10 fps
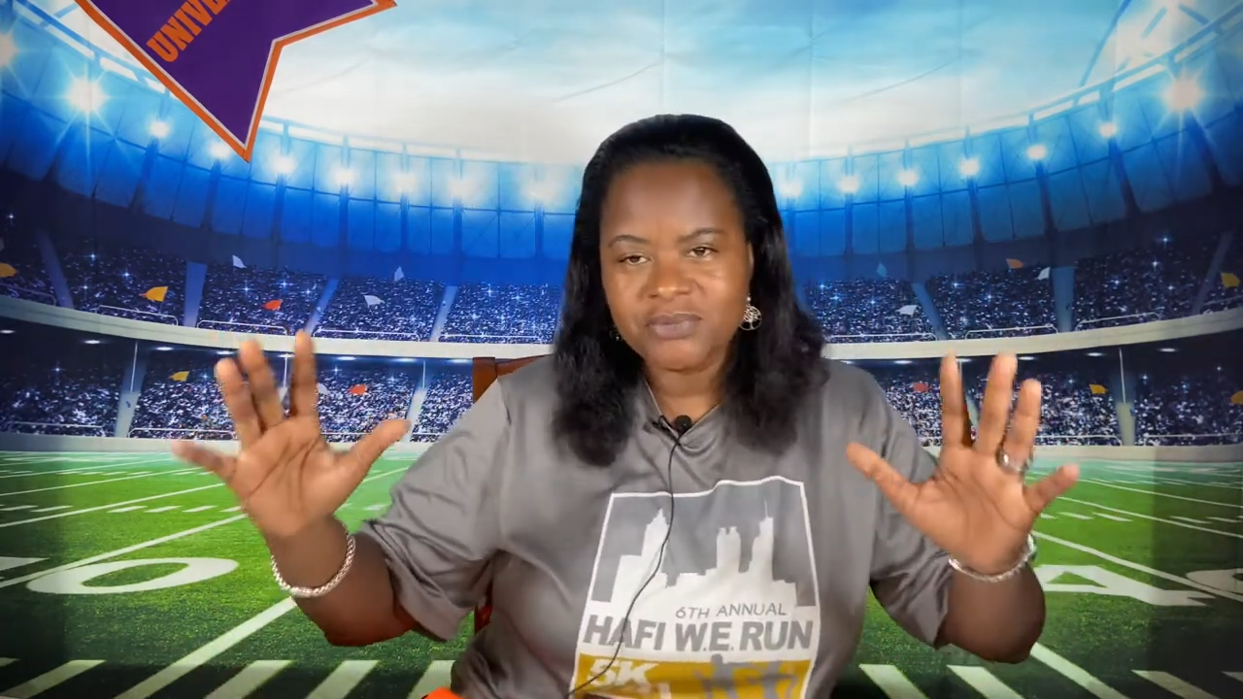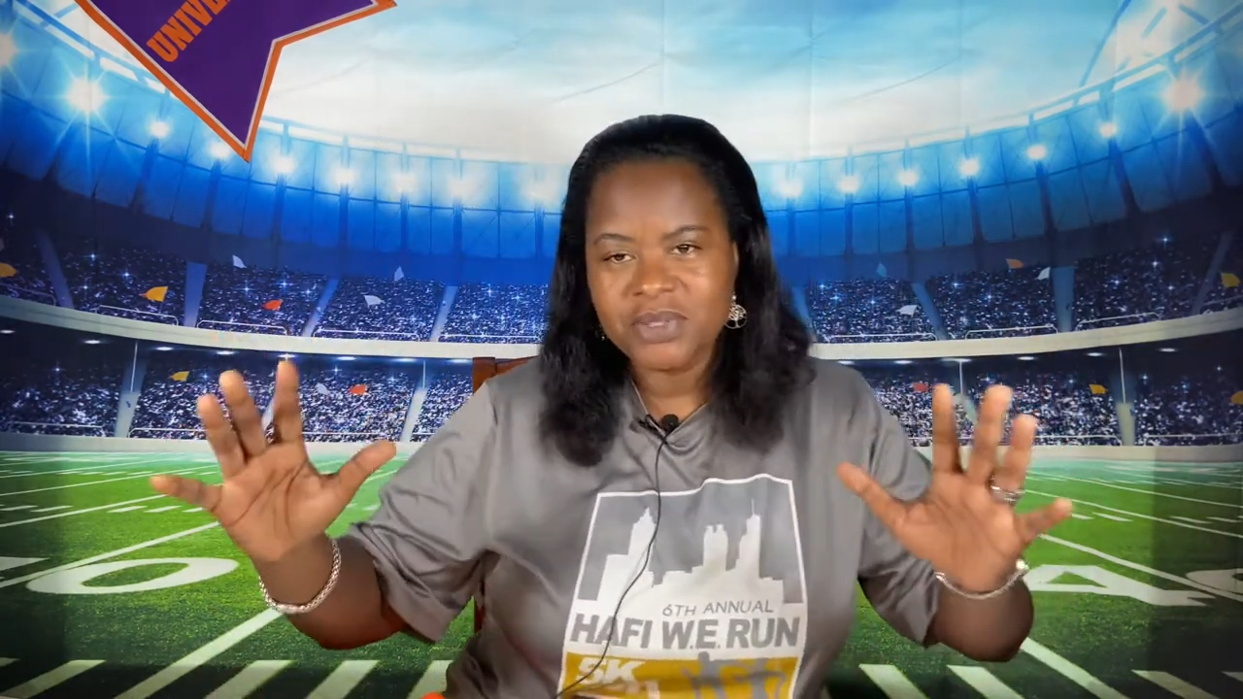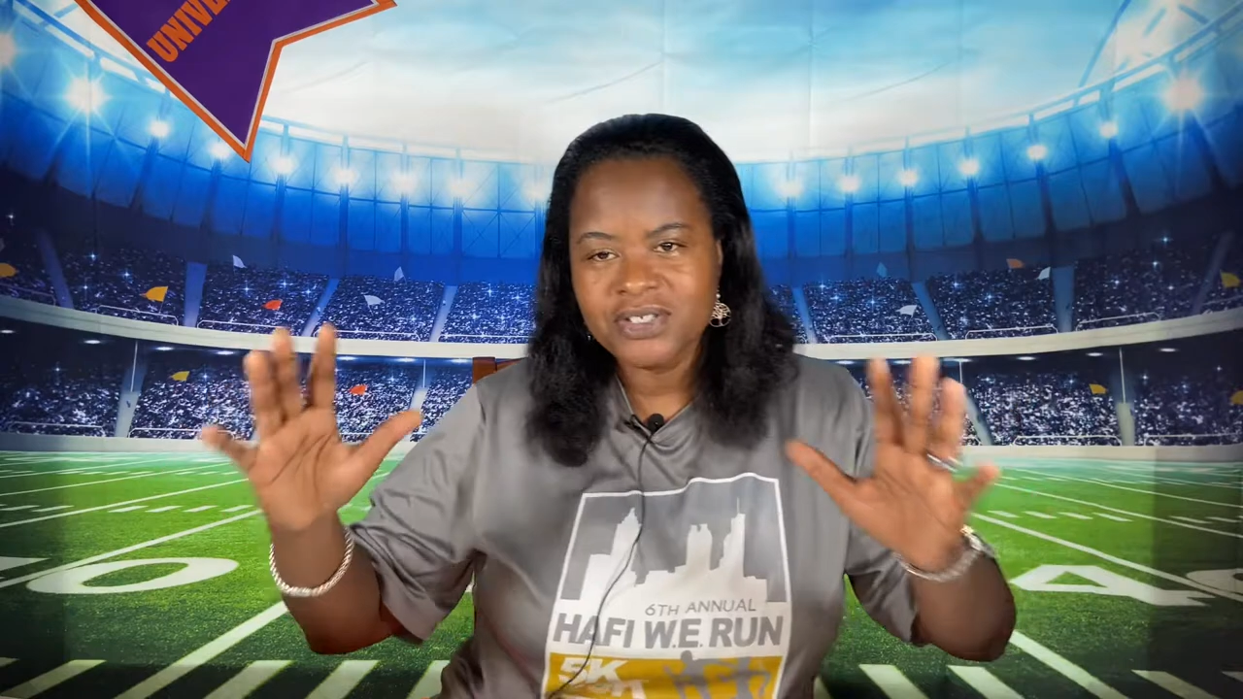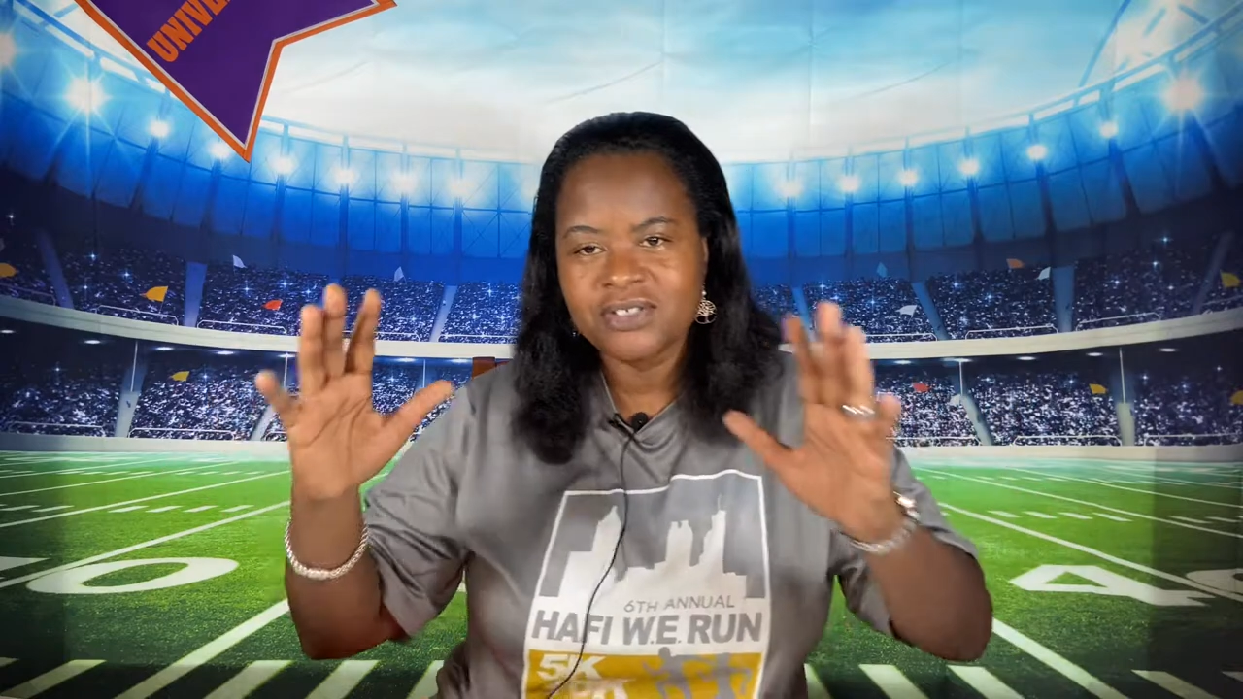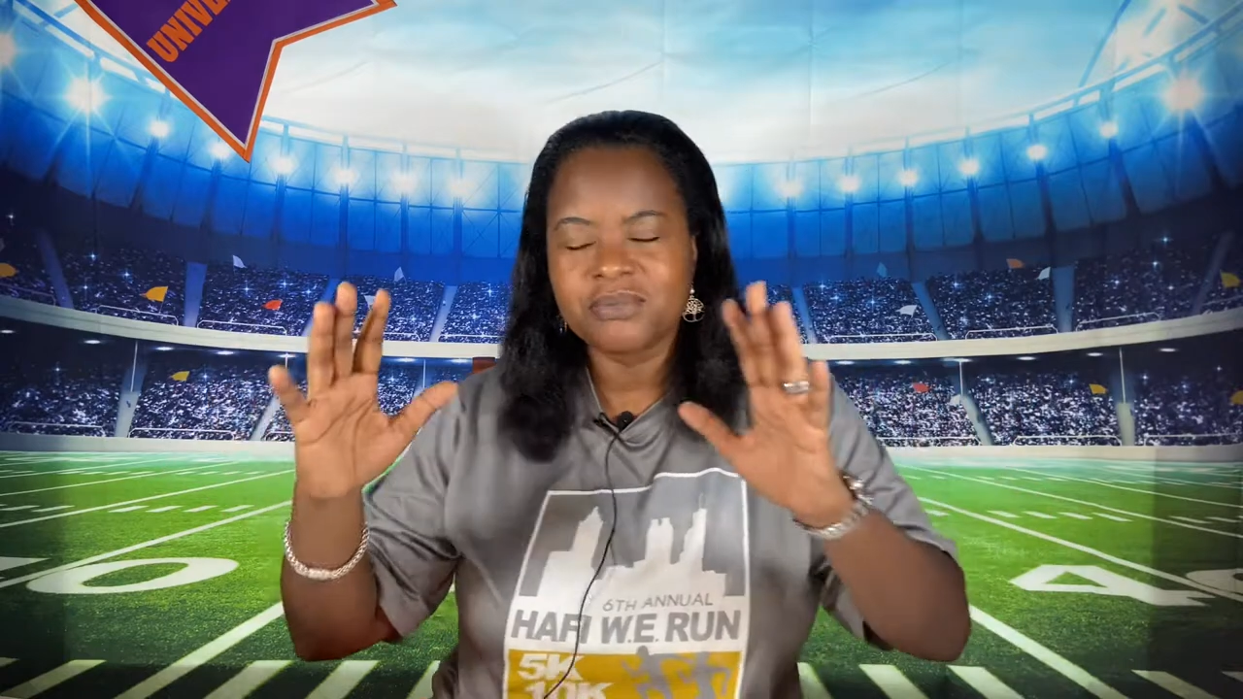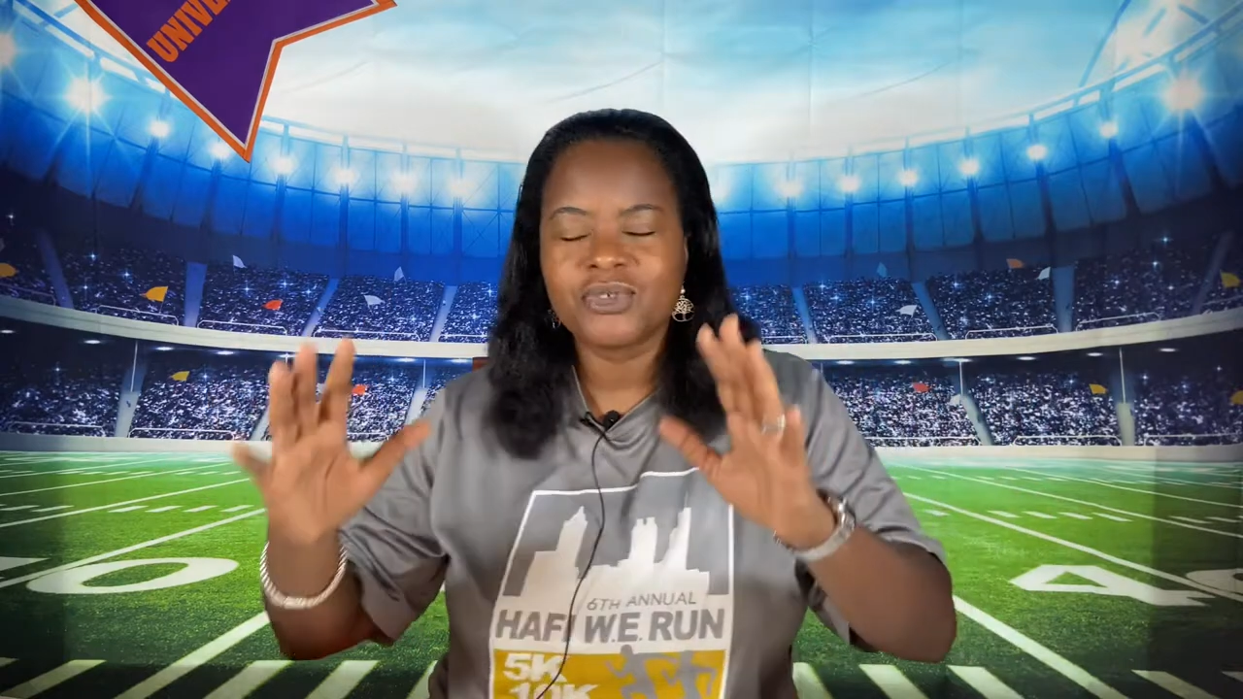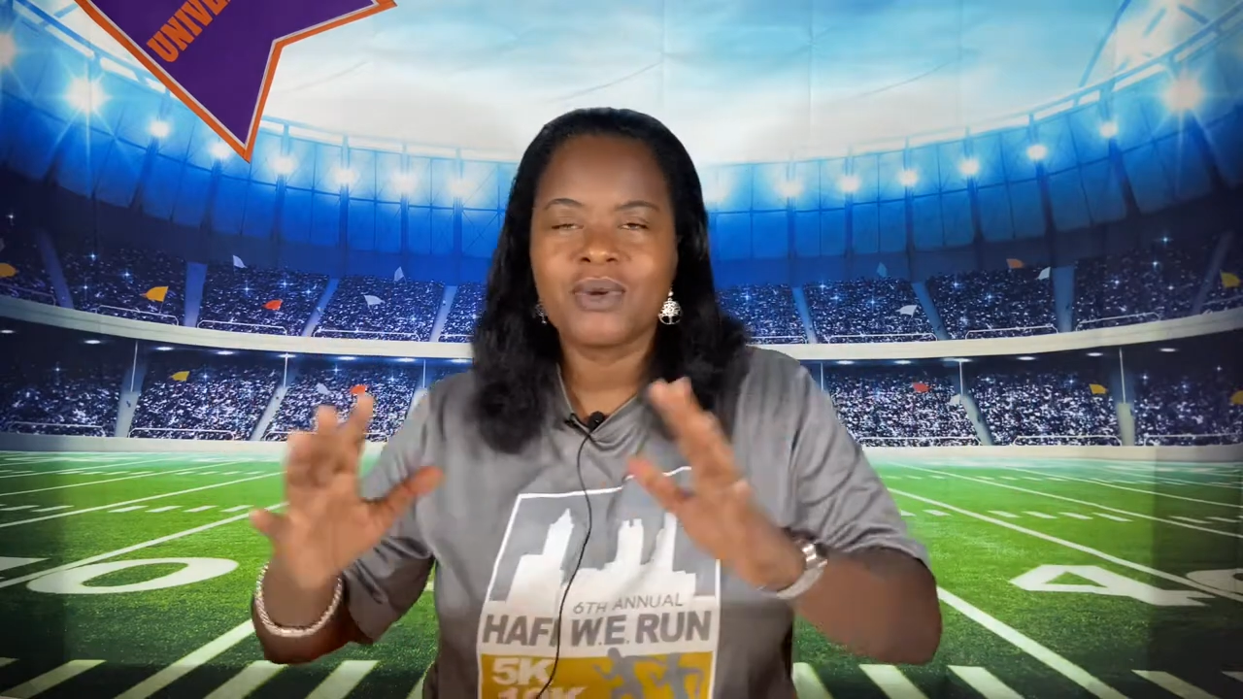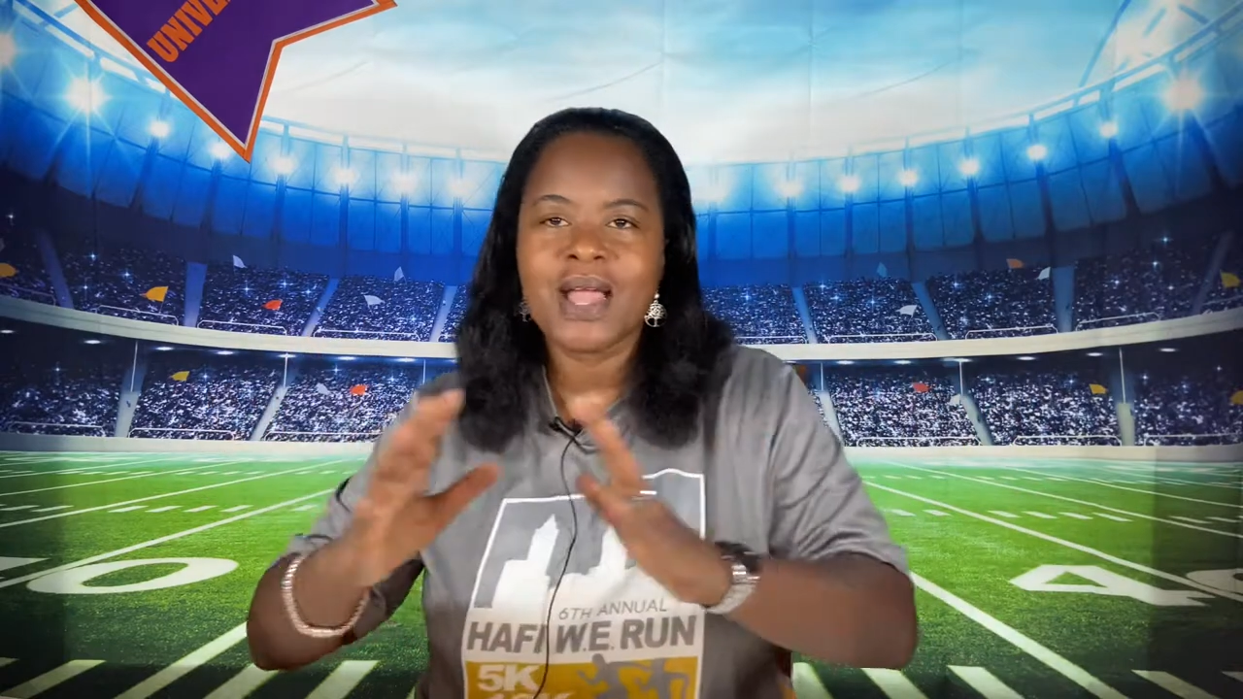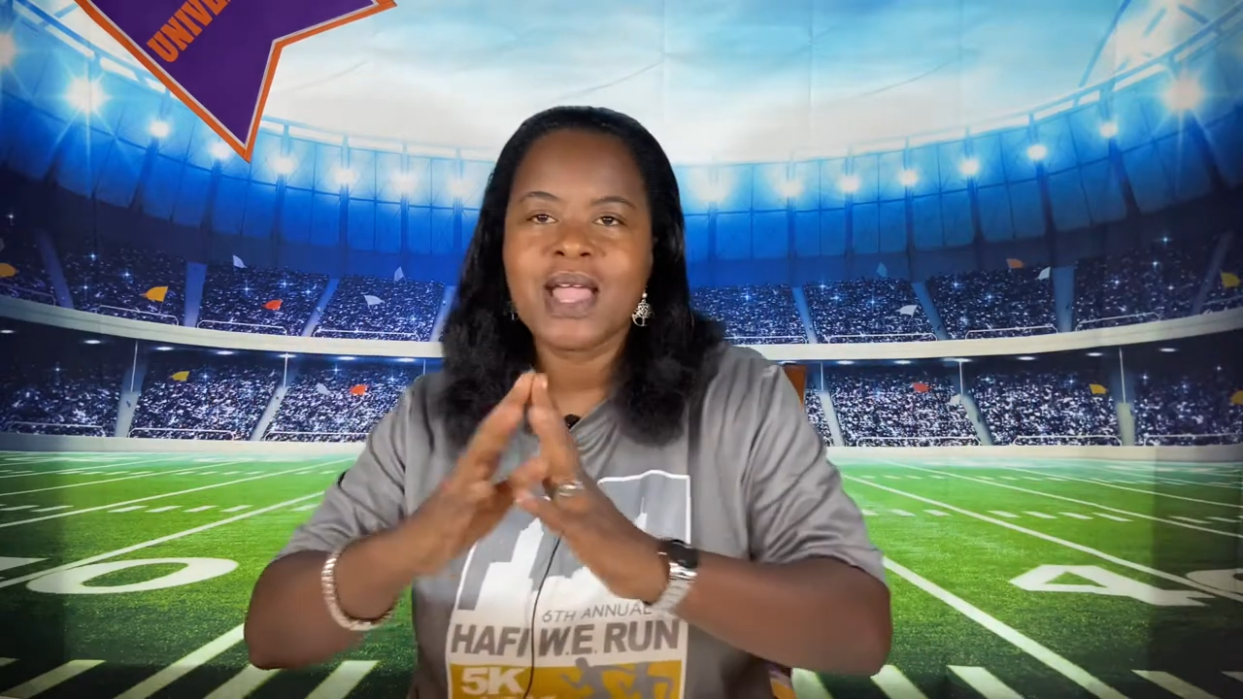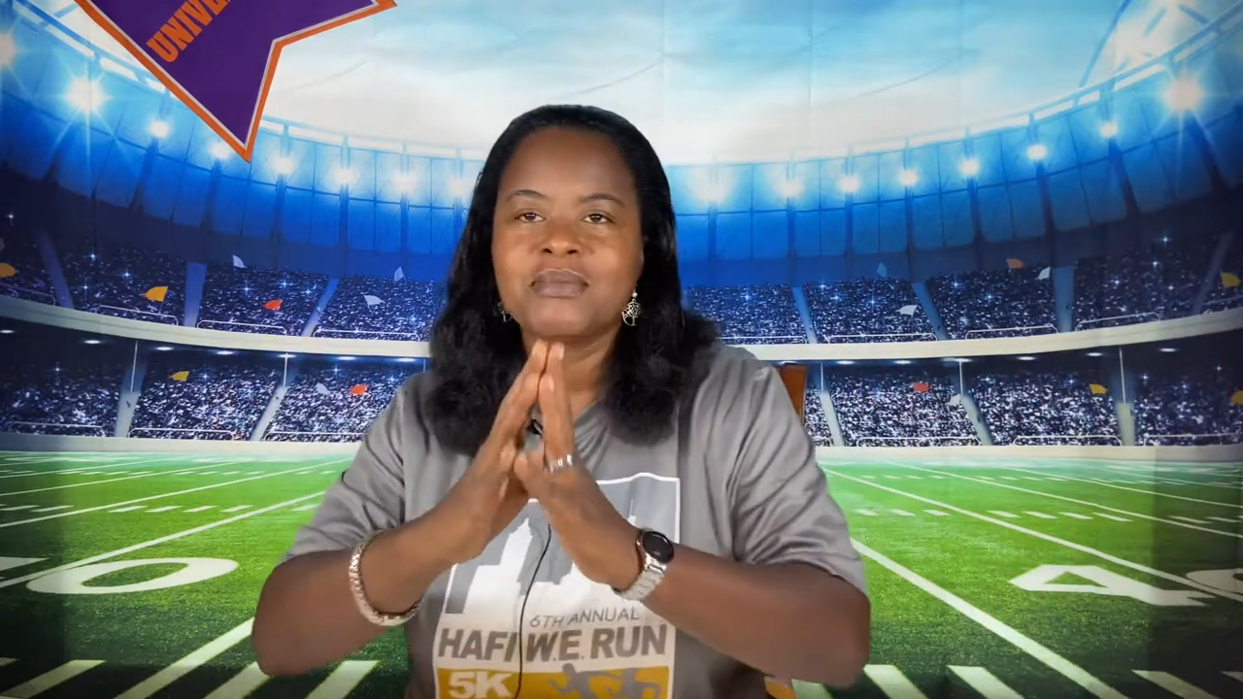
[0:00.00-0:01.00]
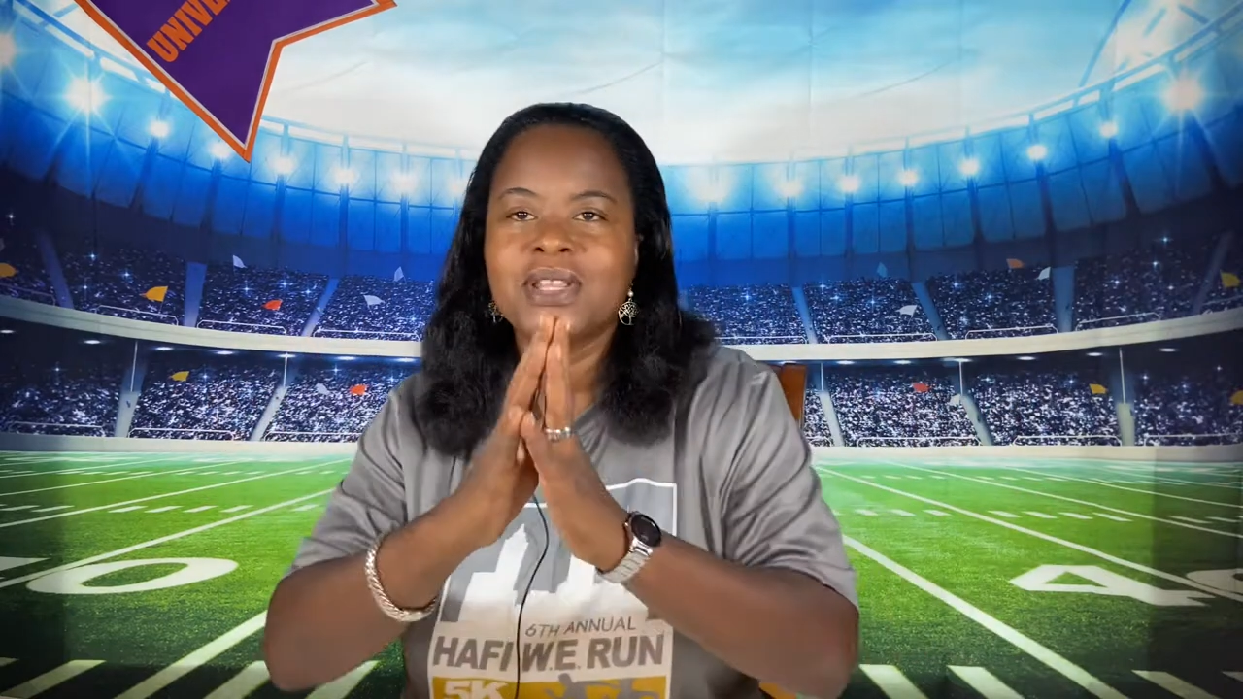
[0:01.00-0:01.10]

please subscribe,